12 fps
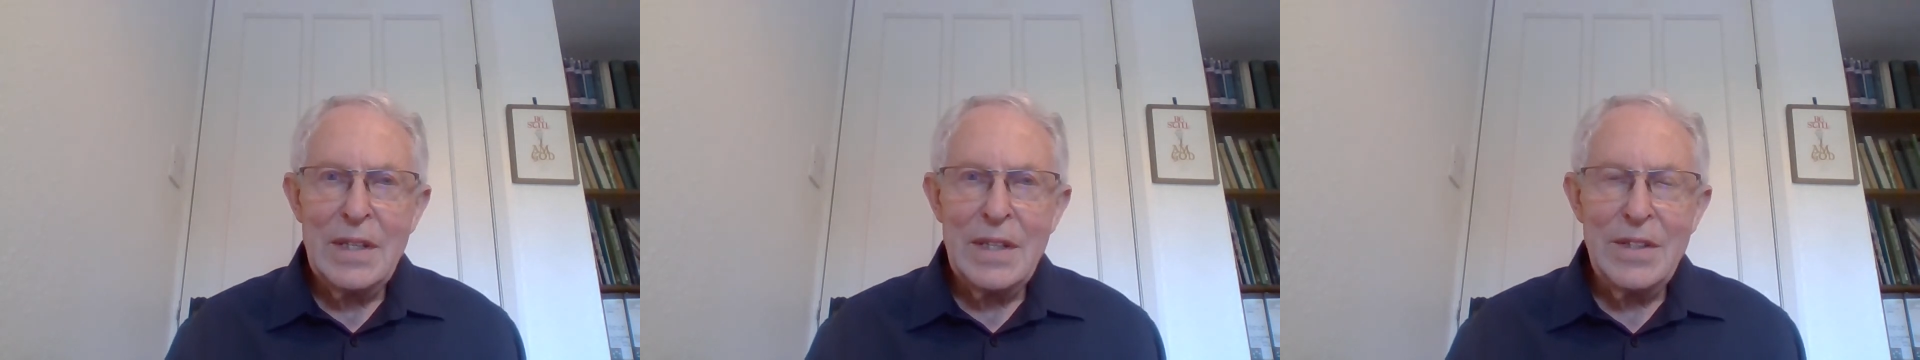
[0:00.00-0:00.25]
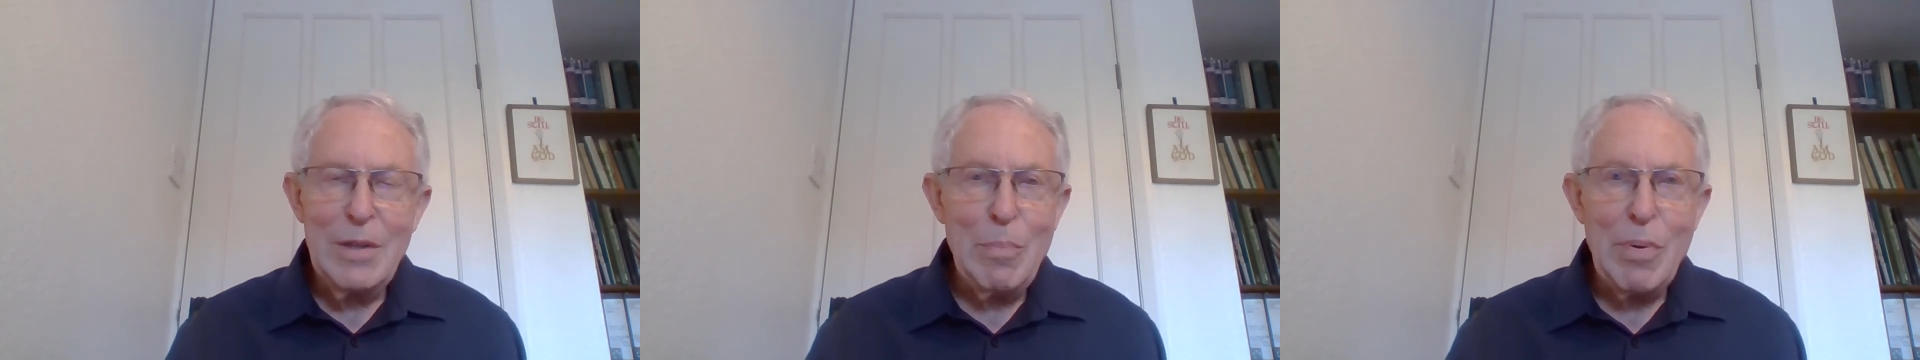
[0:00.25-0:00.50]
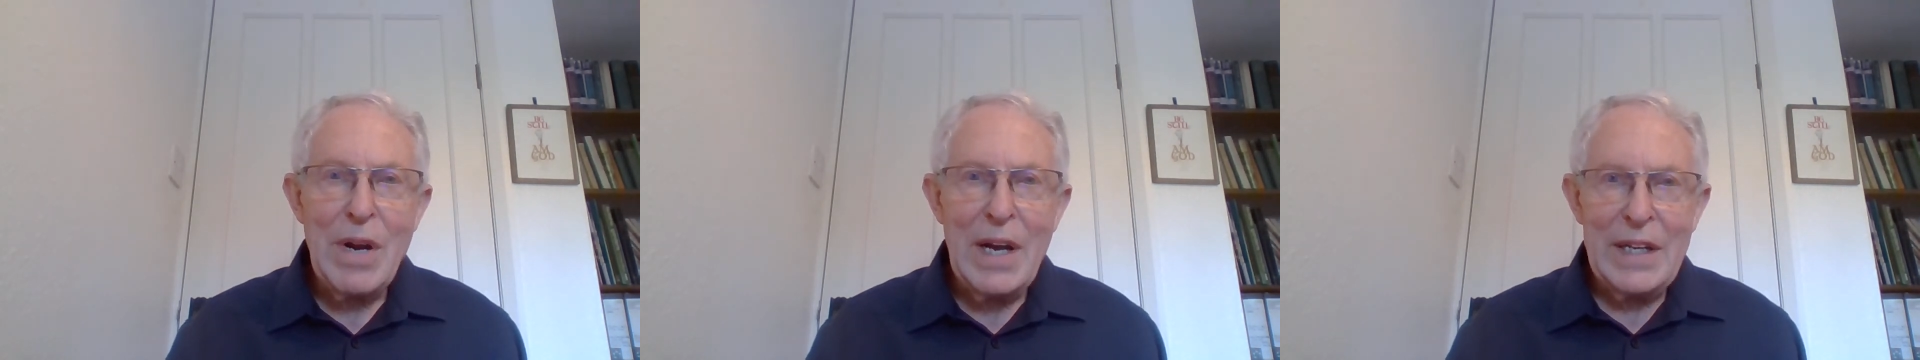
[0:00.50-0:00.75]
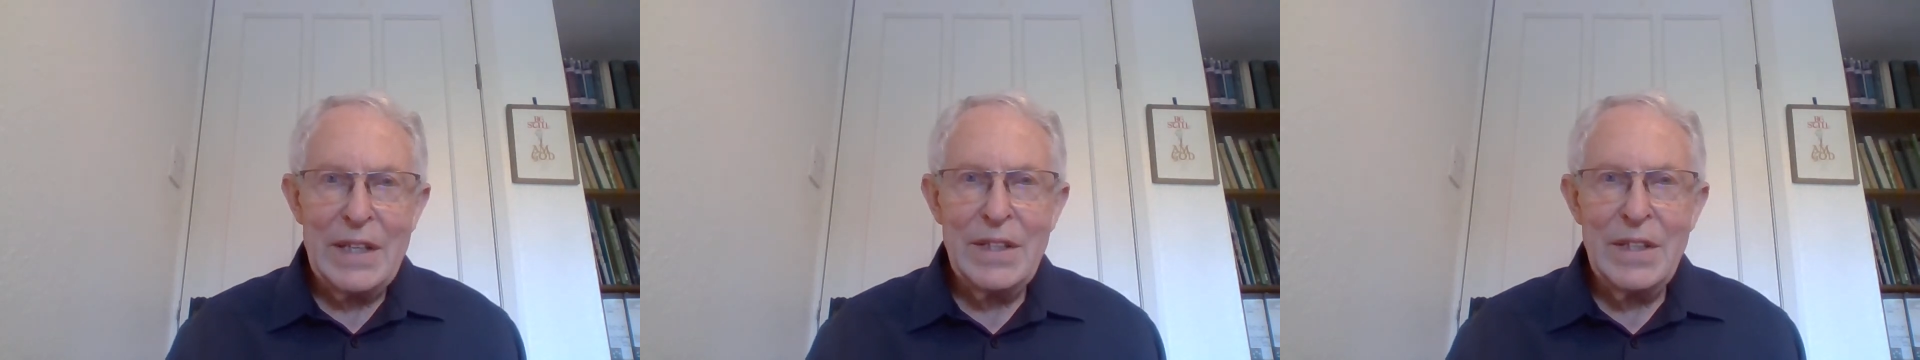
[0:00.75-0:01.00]
and a
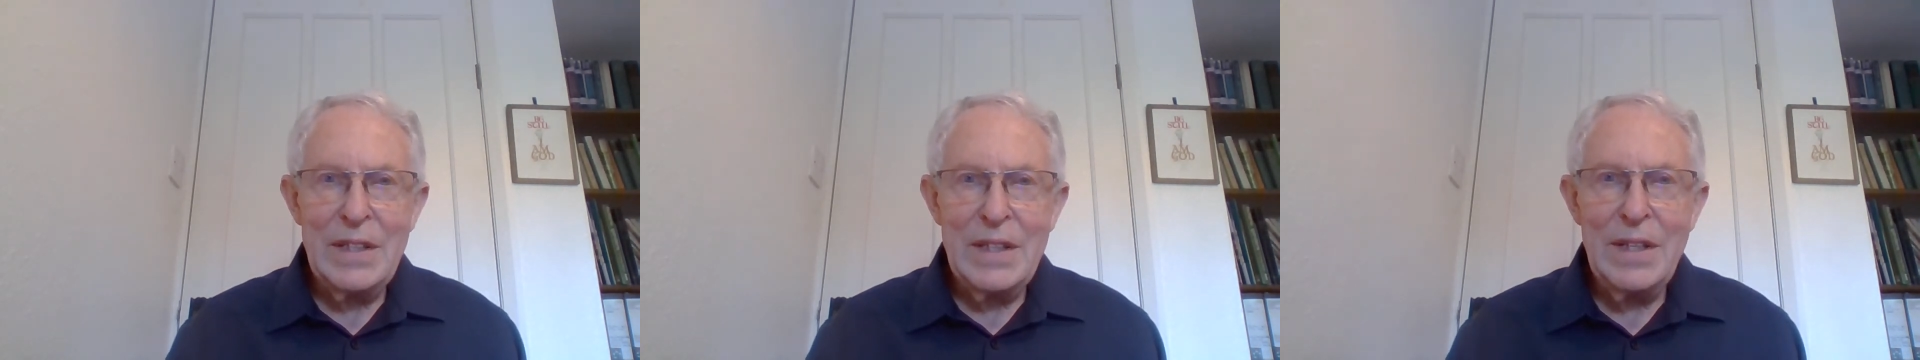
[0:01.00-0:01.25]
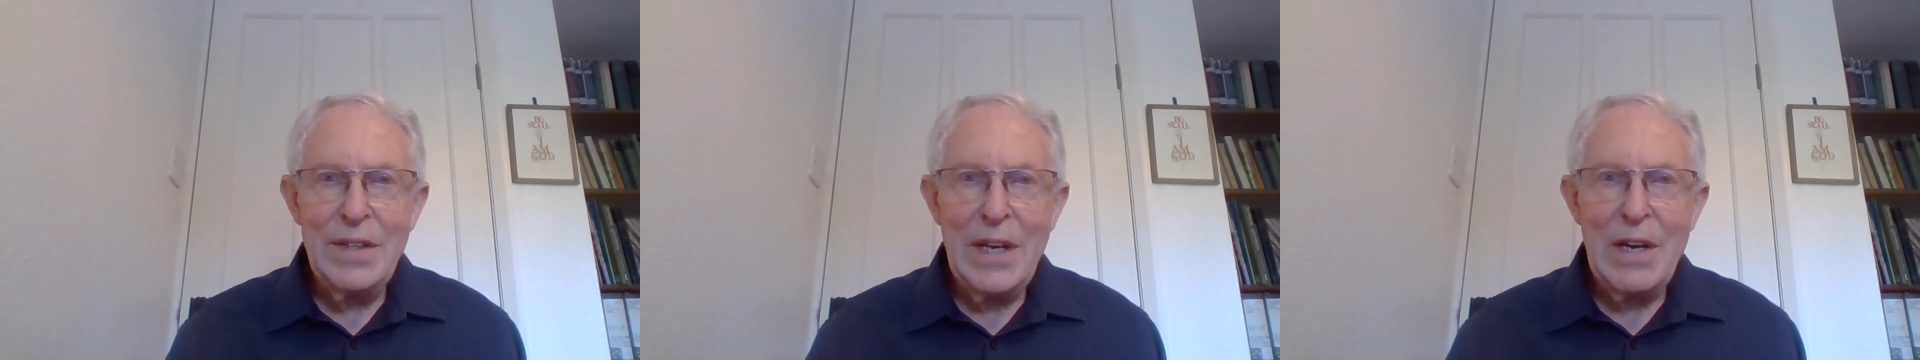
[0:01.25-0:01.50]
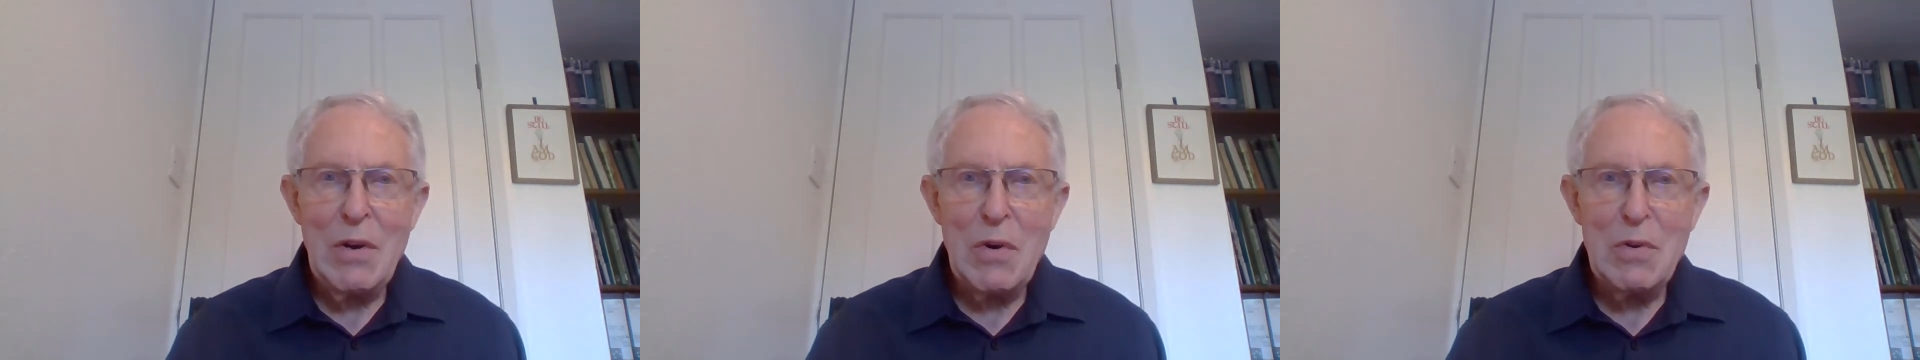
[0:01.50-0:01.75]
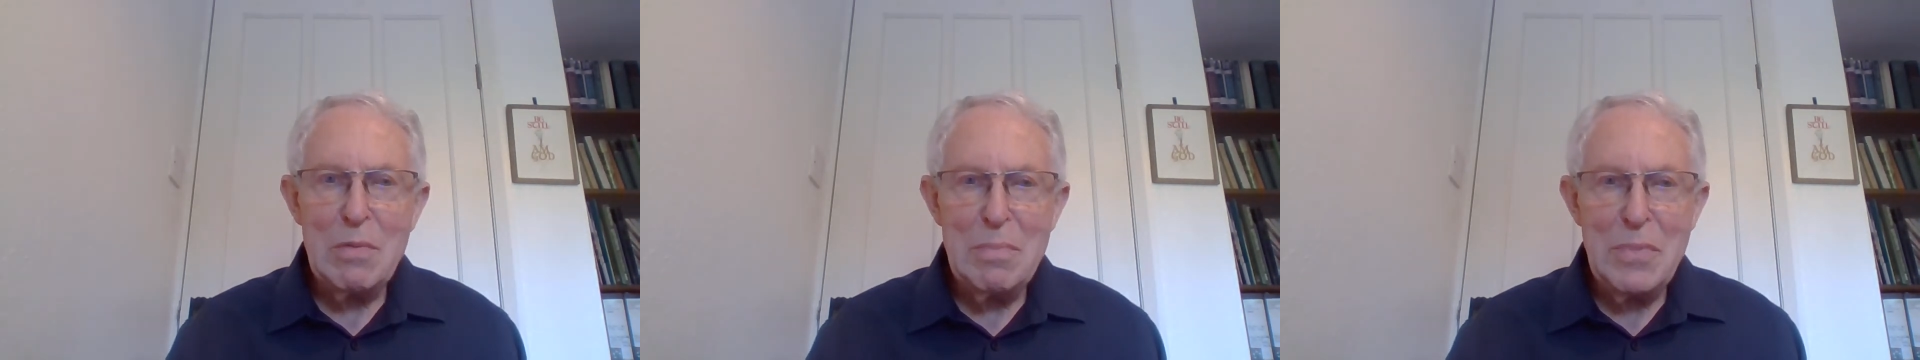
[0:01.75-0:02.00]
pride in their
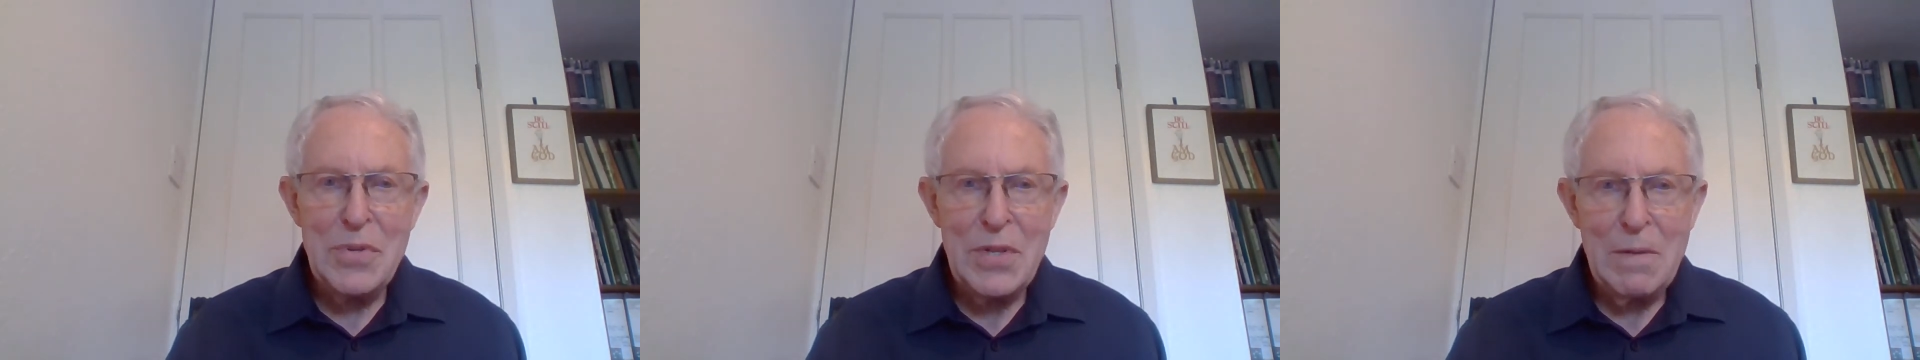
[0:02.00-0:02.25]
homes.